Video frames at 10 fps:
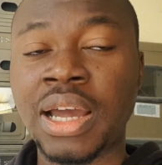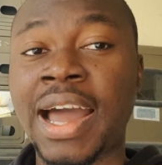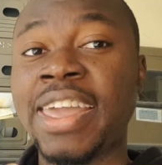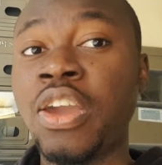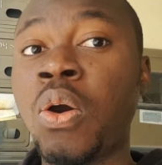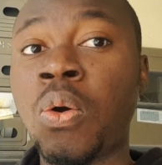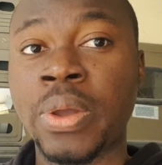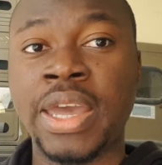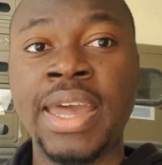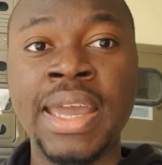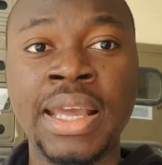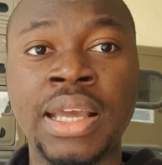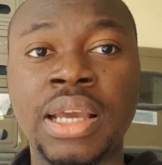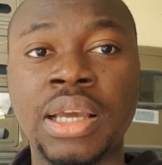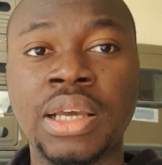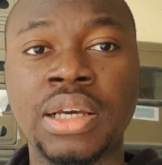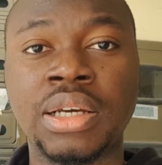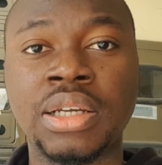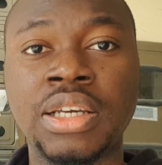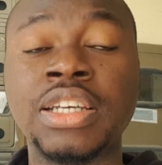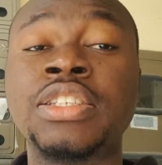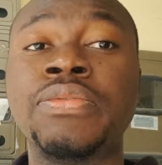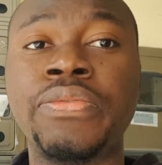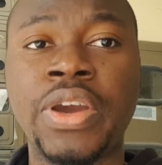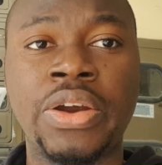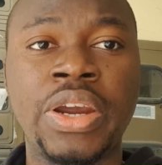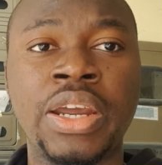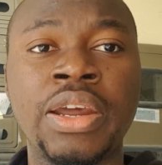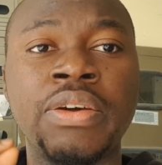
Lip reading: Are you okay? It's very